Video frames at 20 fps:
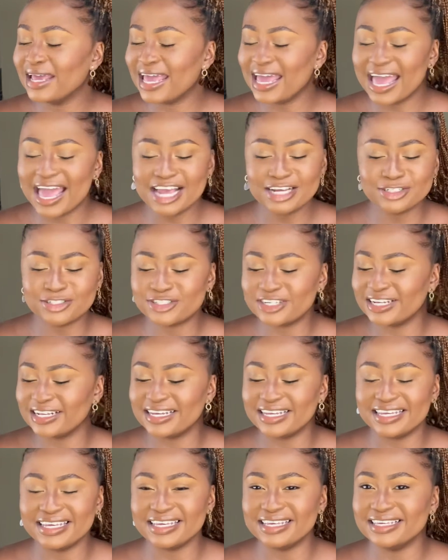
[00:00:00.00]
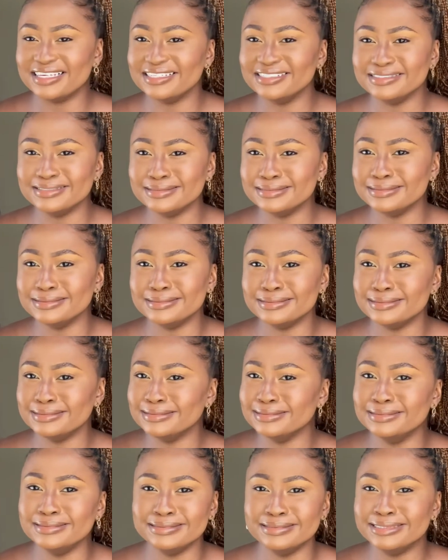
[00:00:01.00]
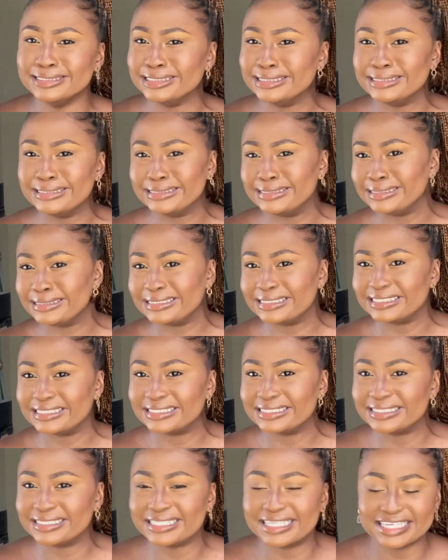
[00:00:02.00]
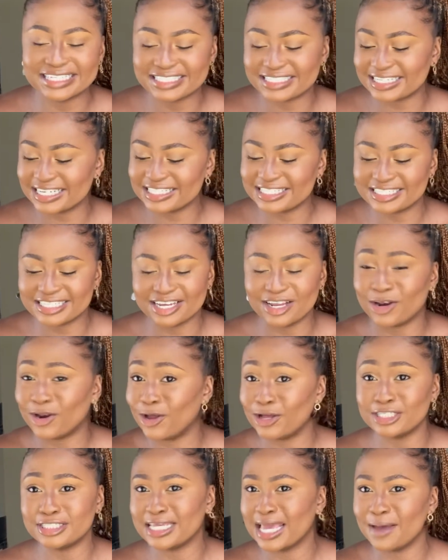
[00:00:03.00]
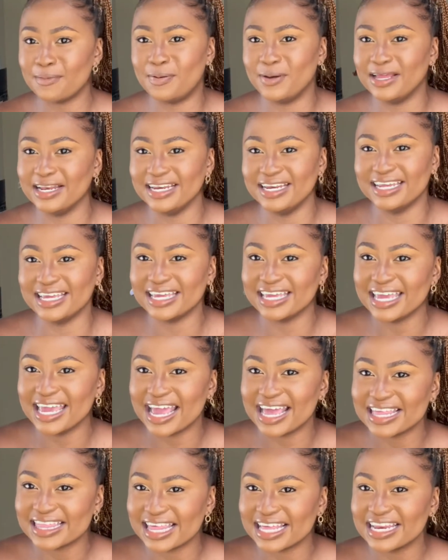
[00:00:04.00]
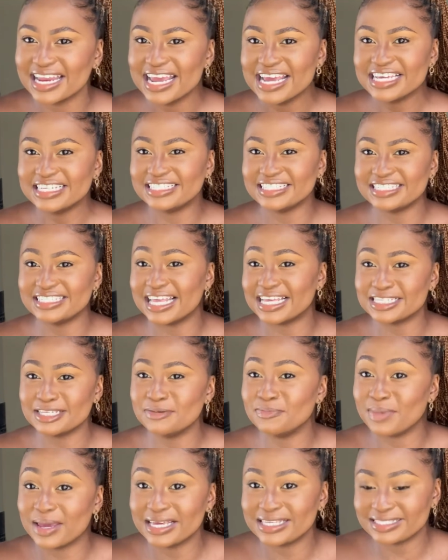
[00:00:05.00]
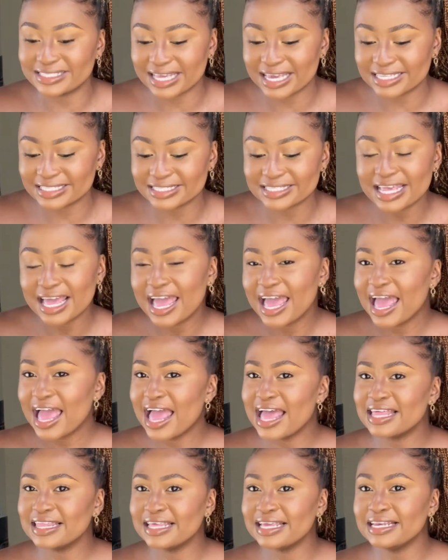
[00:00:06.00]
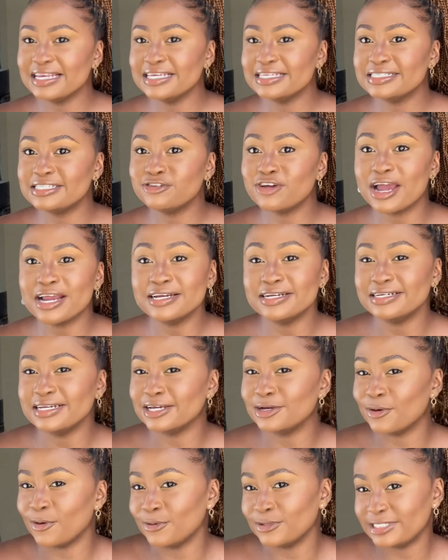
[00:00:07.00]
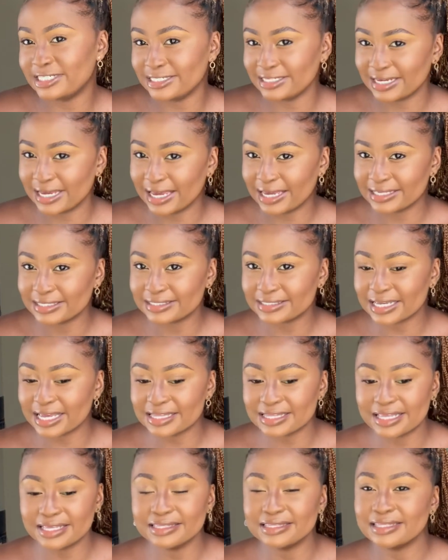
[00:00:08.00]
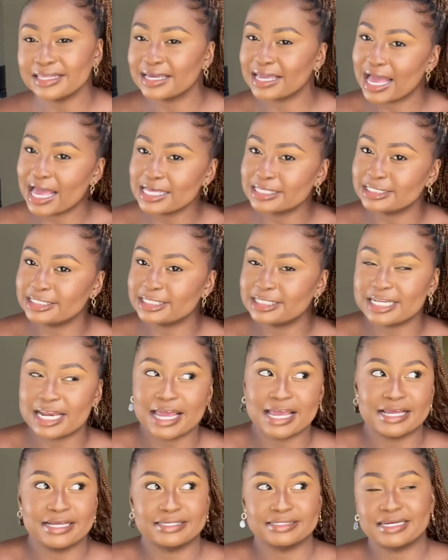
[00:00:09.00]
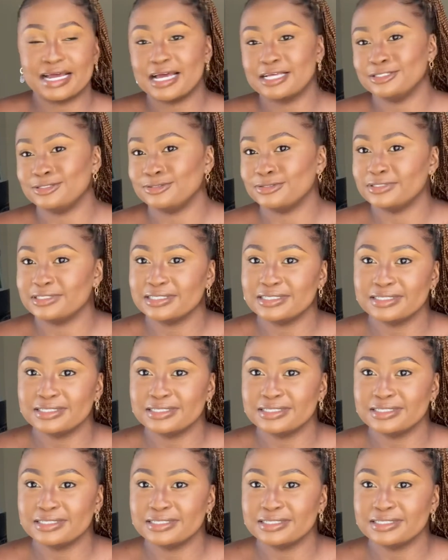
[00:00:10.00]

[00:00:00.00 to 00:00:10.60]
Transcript: Actually, there's just a lot happening here that just doesn't make sense. And then he's trying to negotiate, and then the guy's just like, nah, dude,